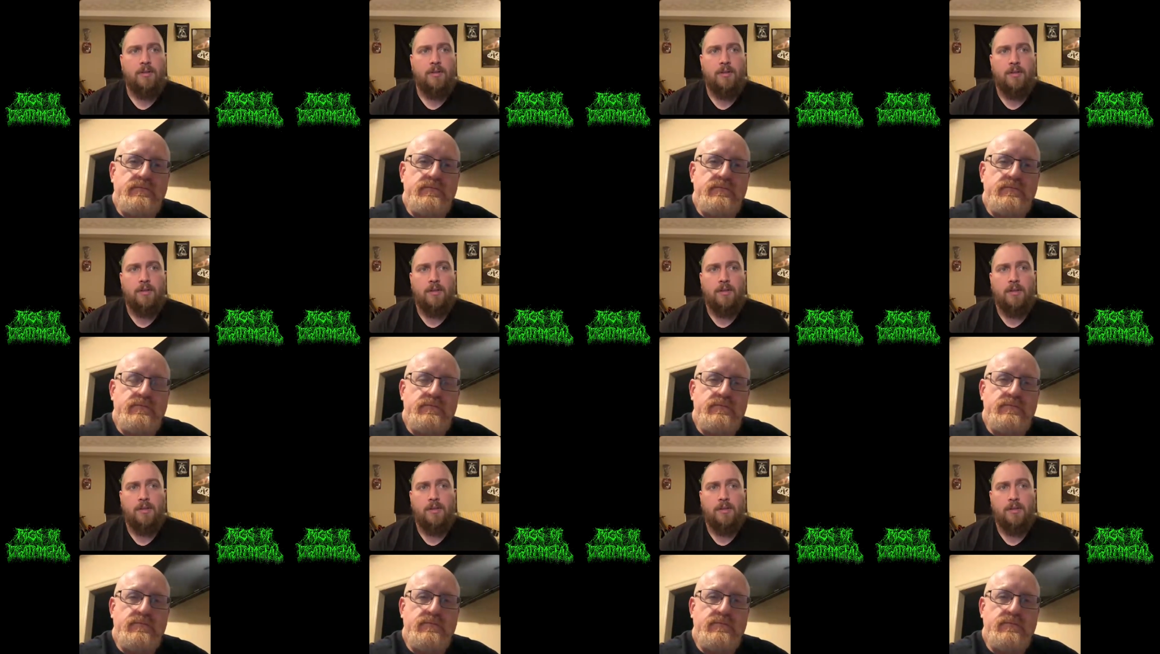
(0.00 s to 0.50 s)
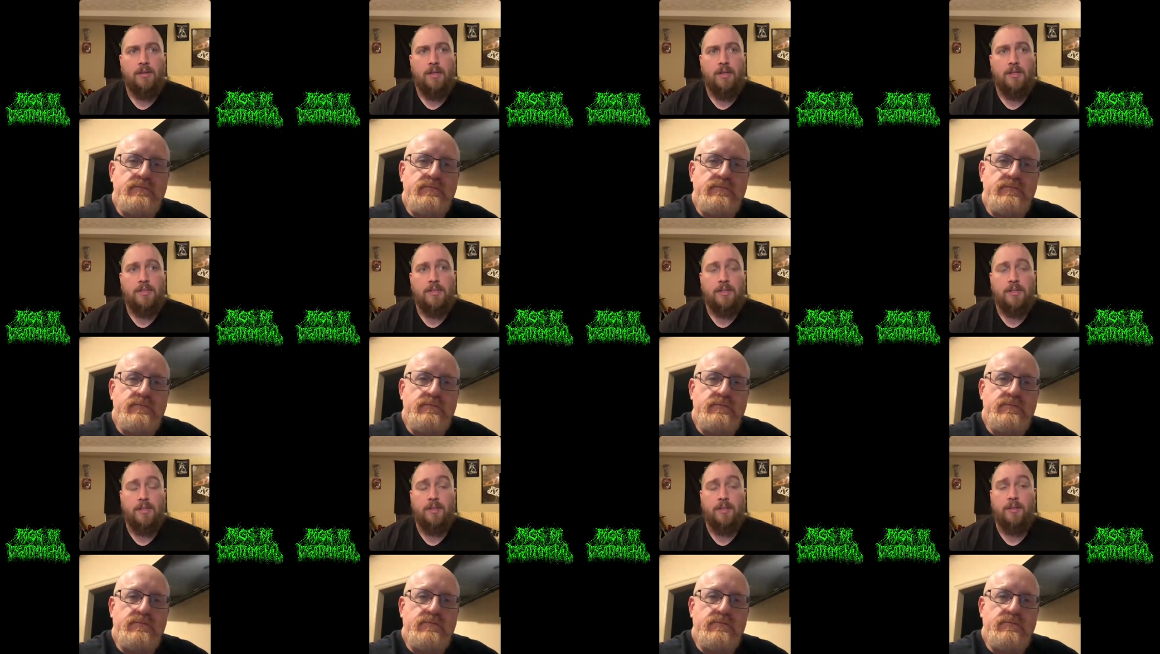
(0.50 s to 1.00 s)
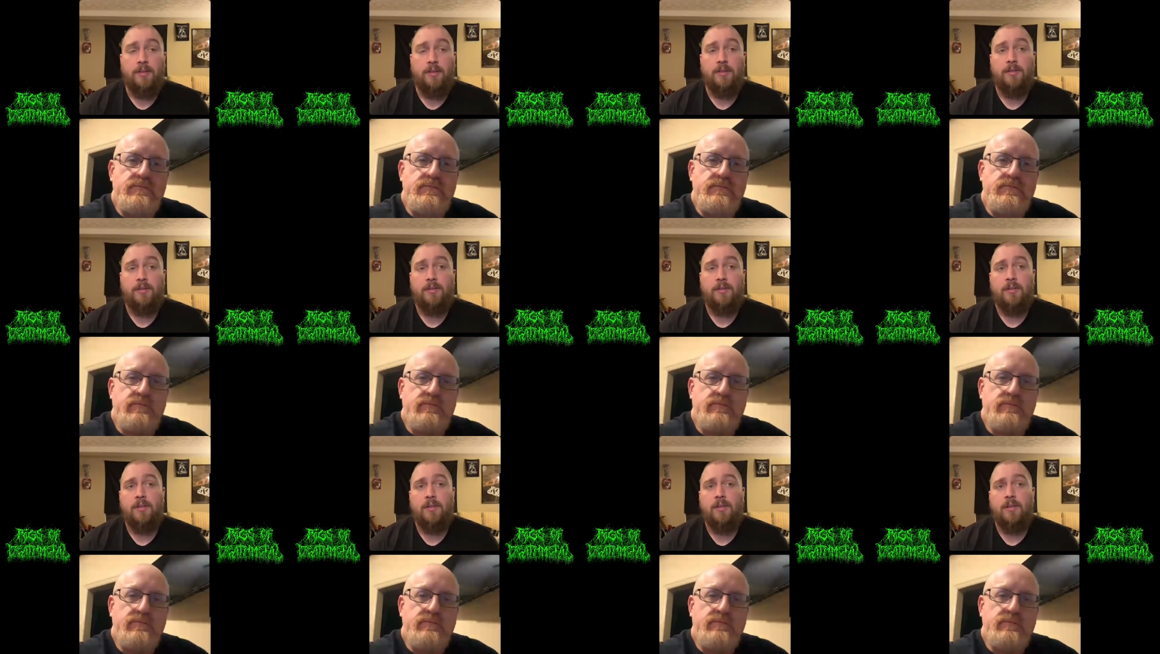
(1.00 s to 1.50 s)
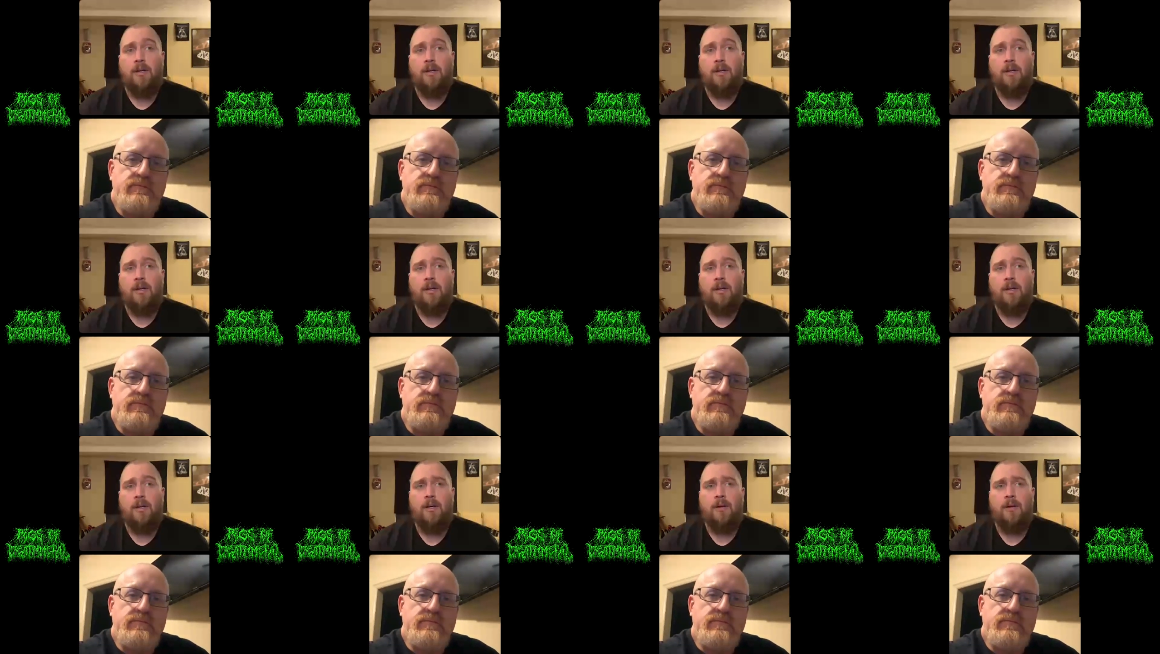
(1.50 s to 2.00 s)
Speaker 1: that's killer.
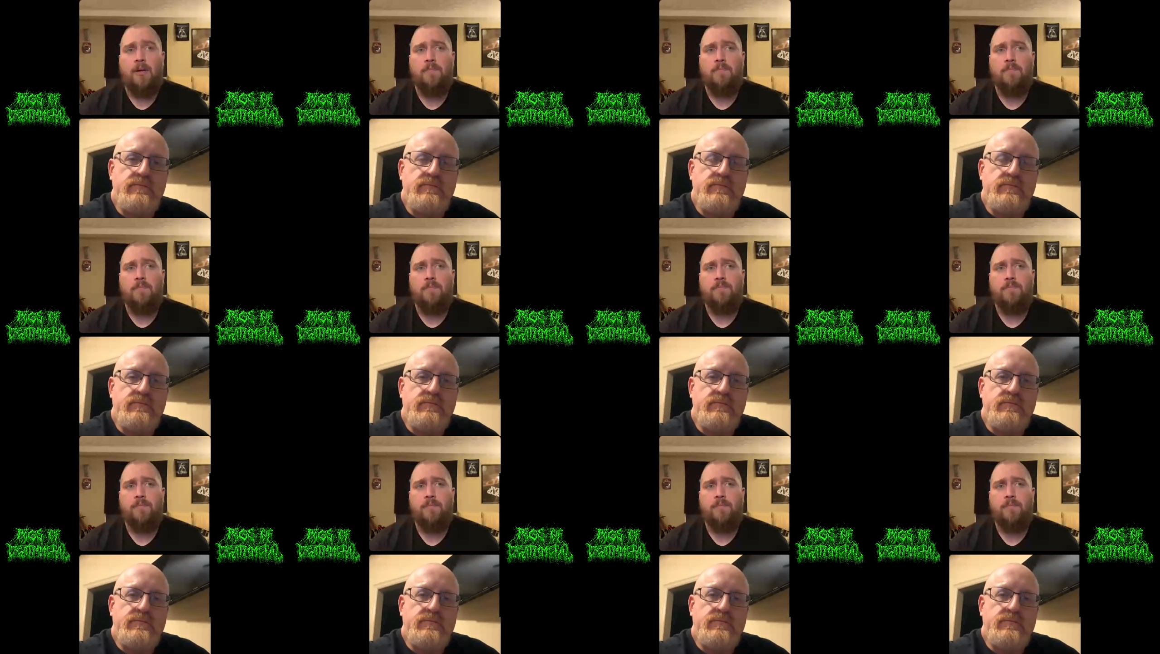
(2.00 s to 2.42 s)
Um,